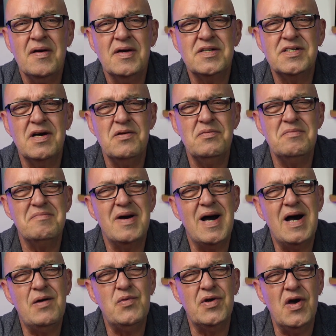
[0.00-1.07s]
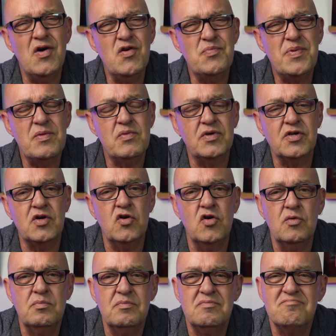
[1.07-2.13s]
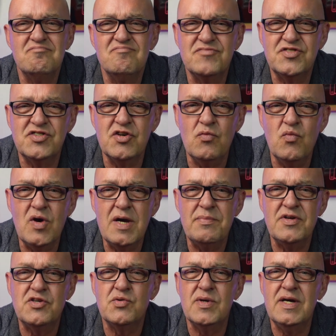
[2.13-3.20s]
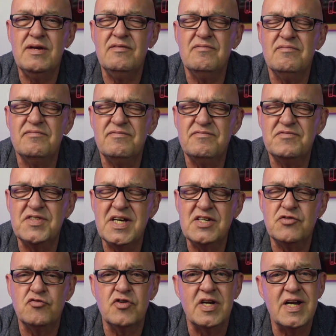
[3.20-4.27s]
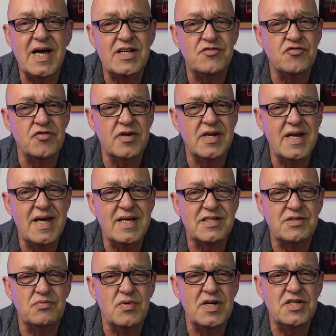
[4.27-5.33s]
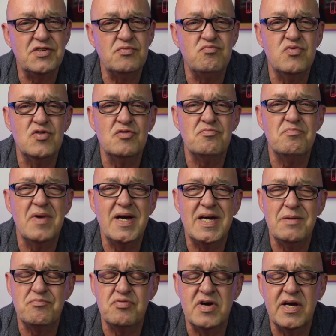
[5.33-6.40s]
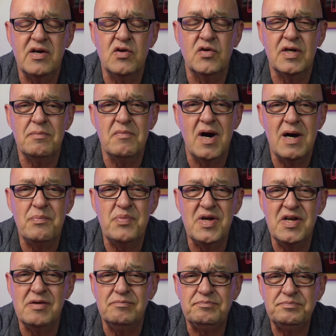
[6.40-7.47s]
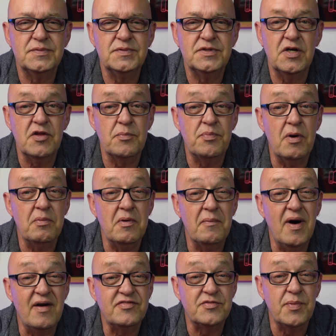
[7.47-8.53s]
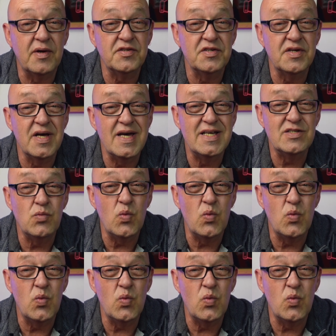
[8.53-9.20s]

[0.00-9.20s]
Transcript: So I would hope it would come somewhere between 600 and 800 nits, which would make it pretty good in my opinion. So the problem I've spotted is,